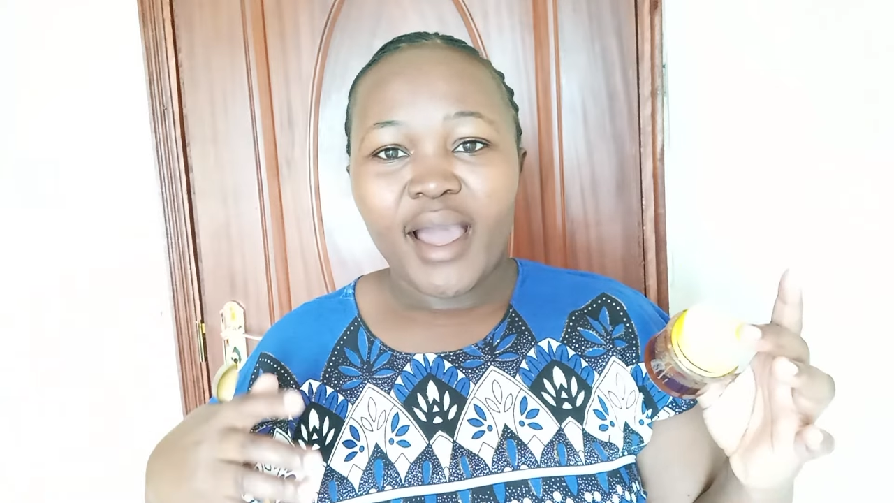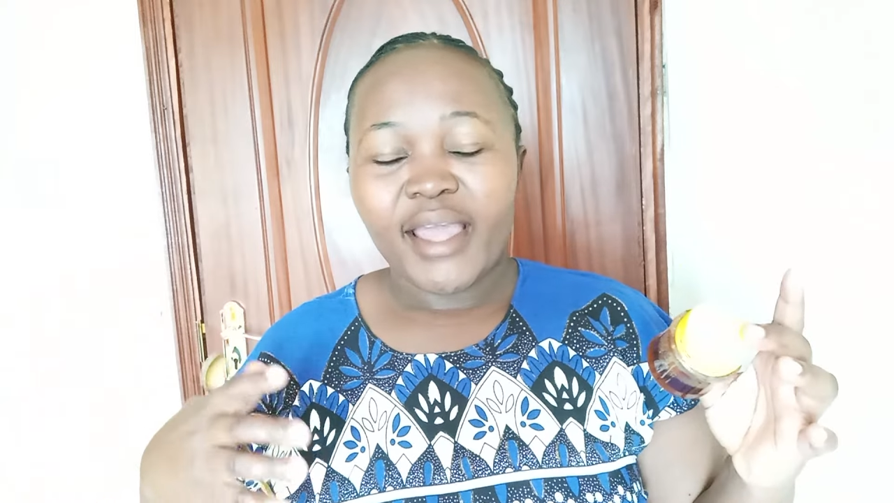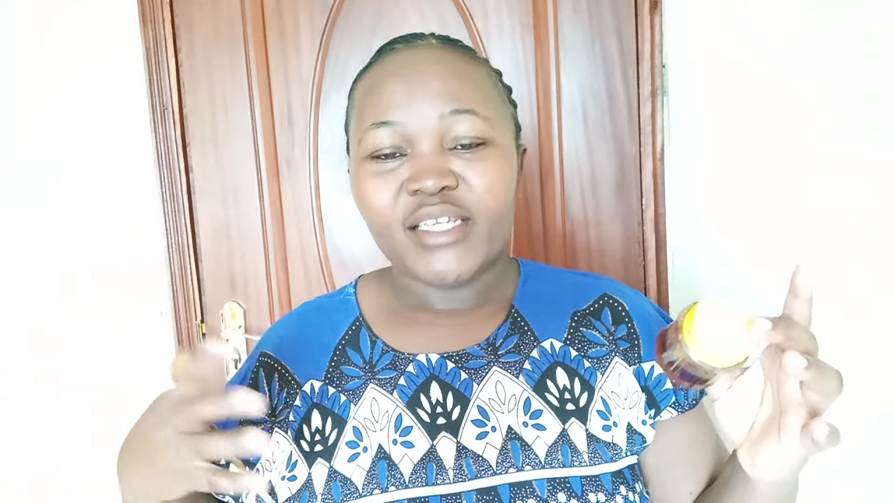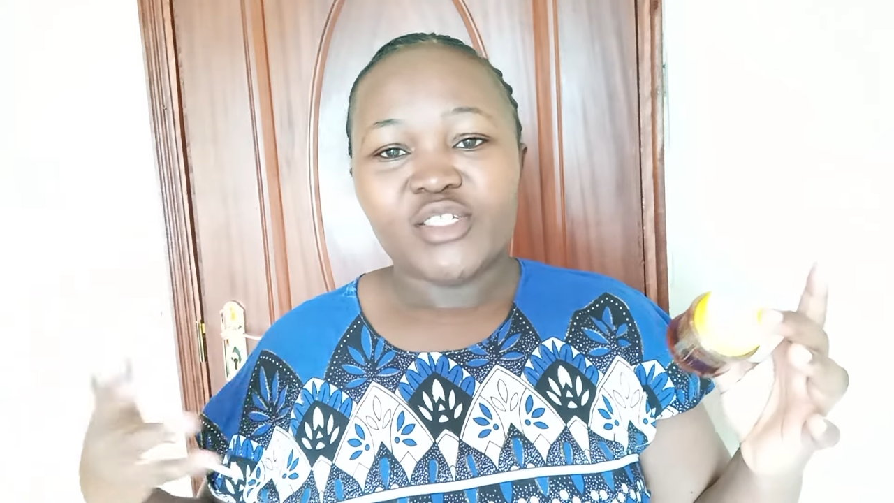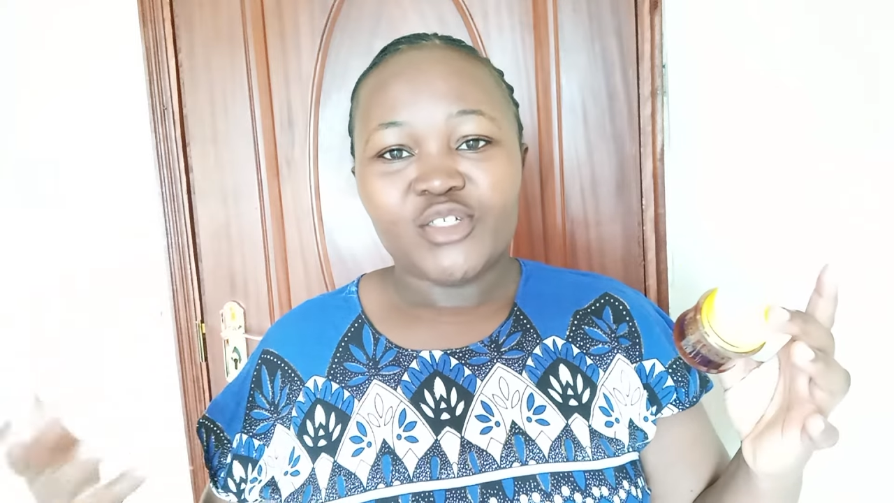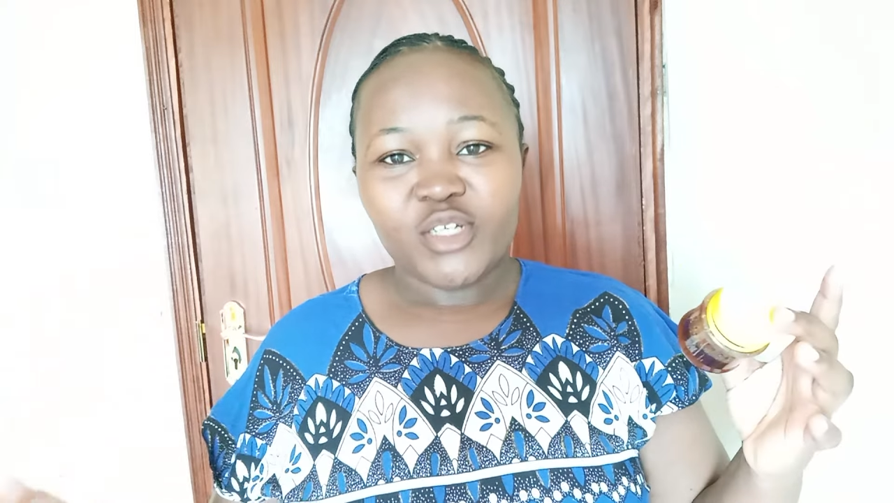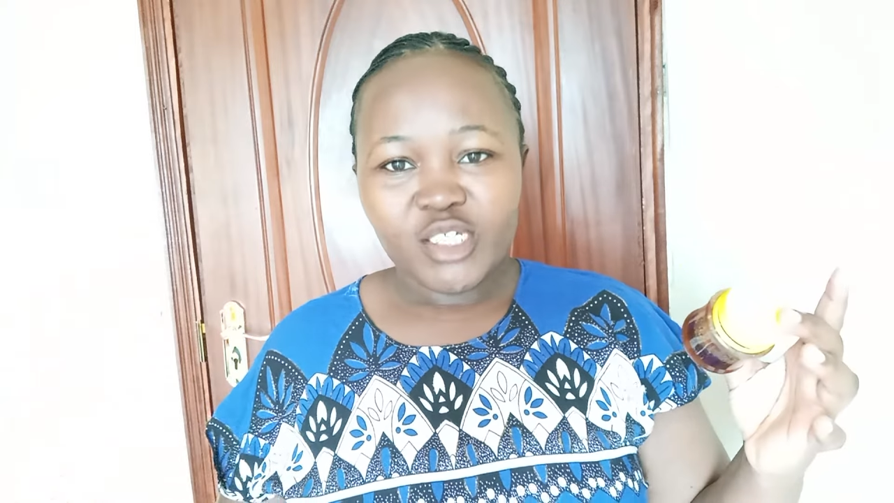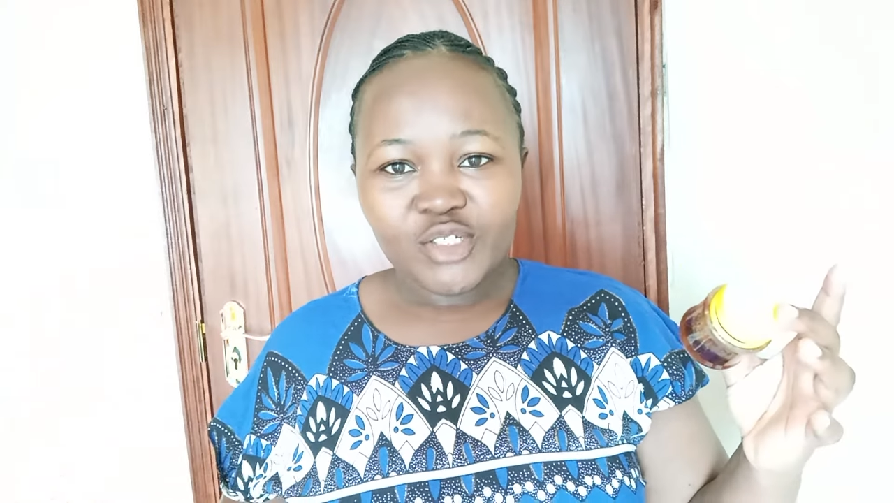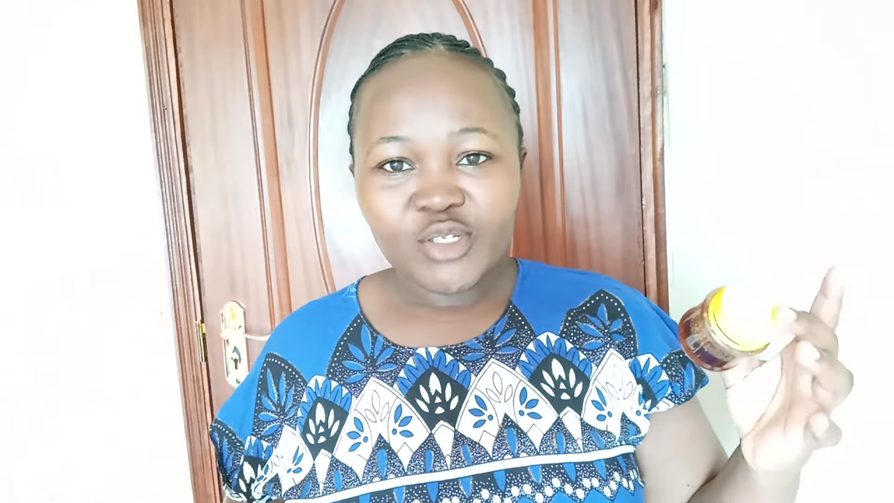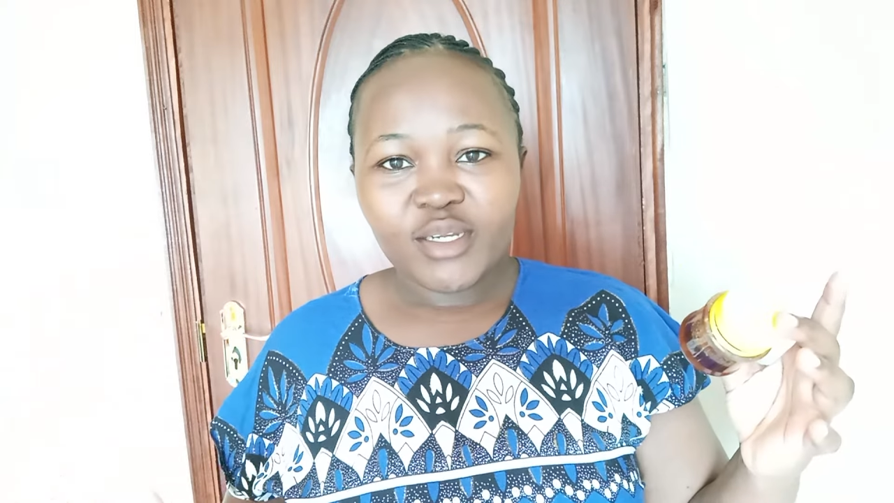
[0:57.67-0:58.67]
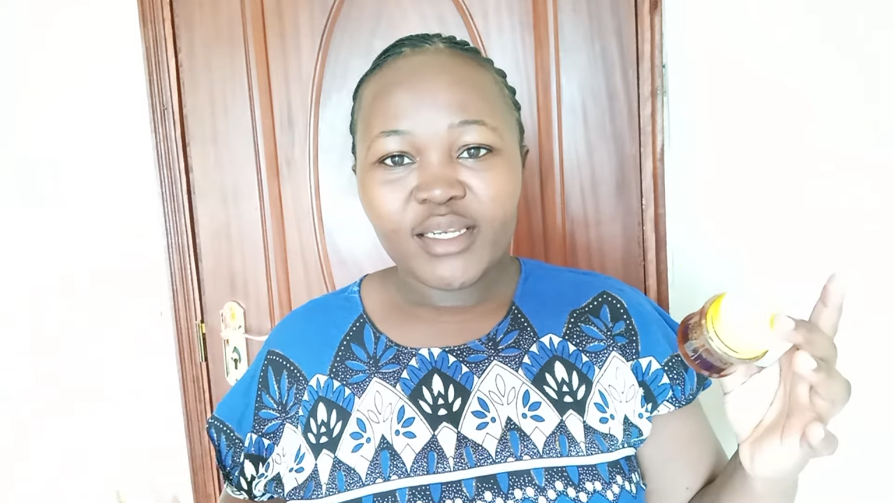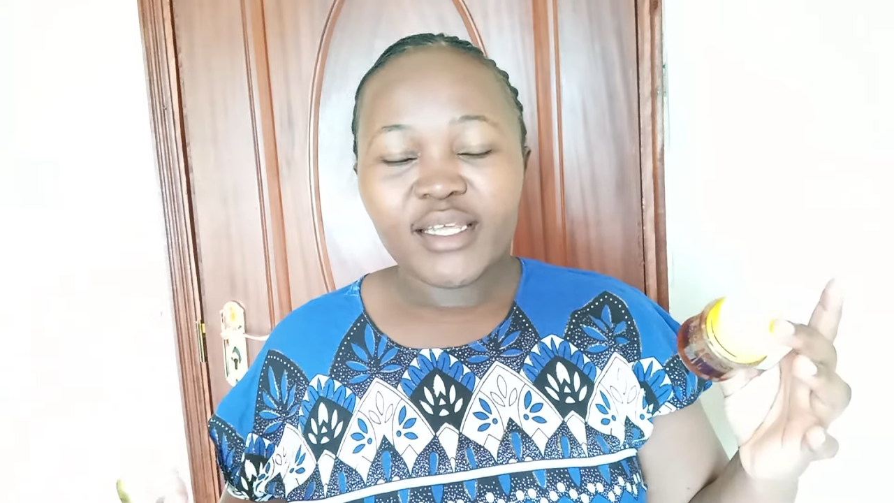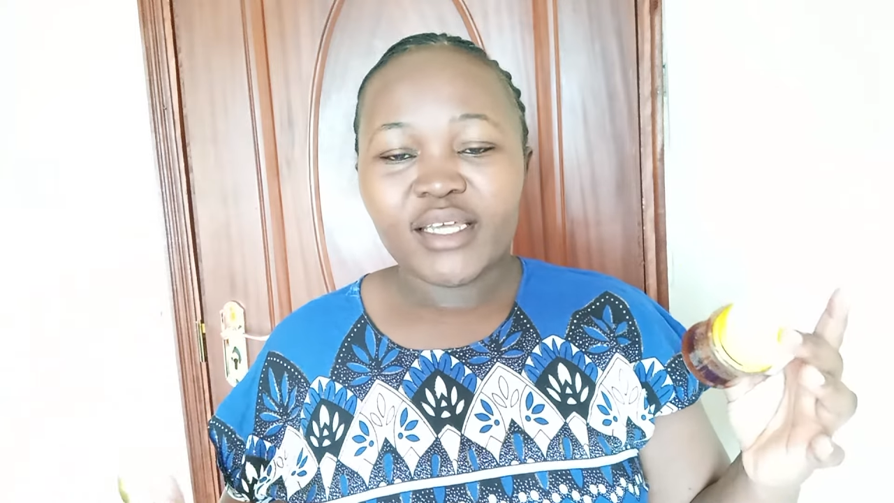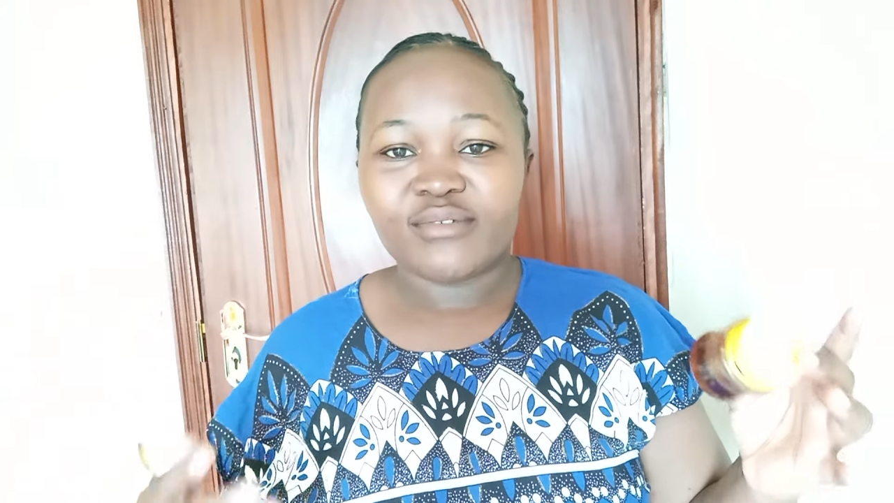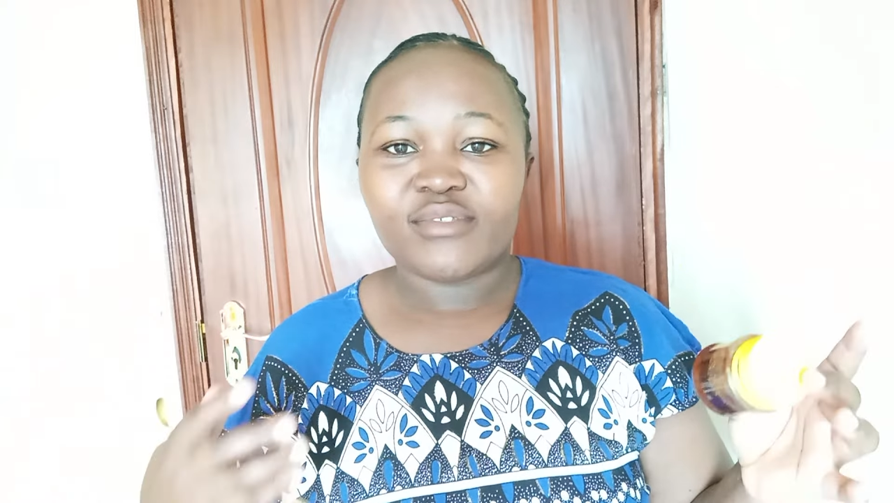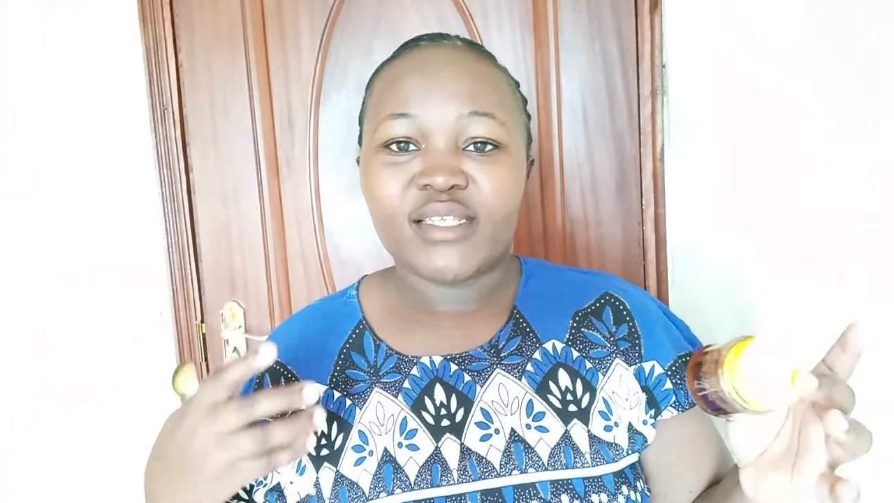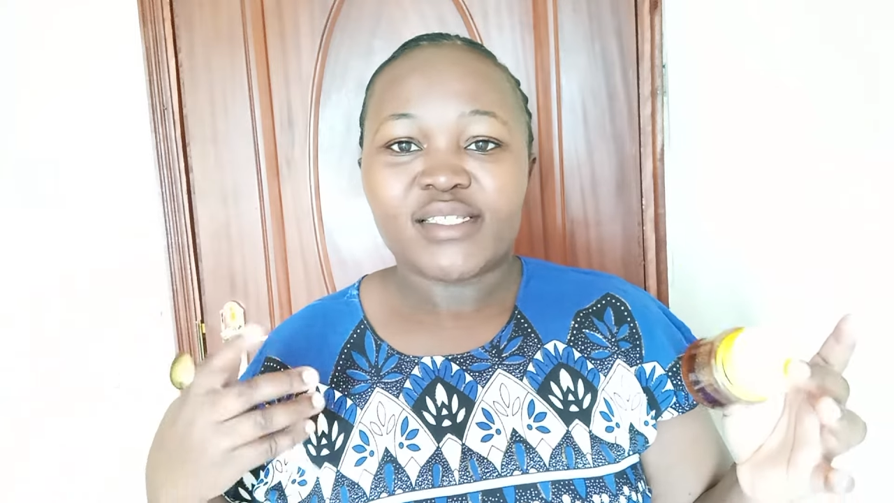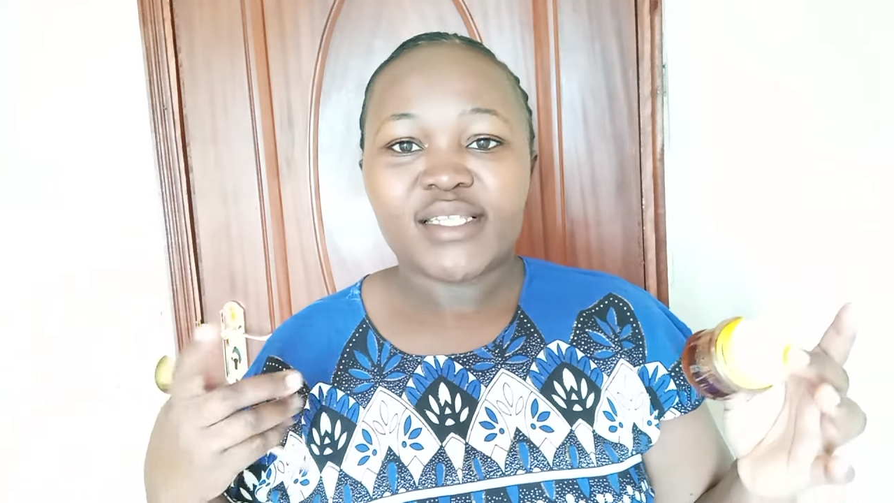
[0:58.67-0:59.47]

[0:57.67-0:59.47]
hydration gives the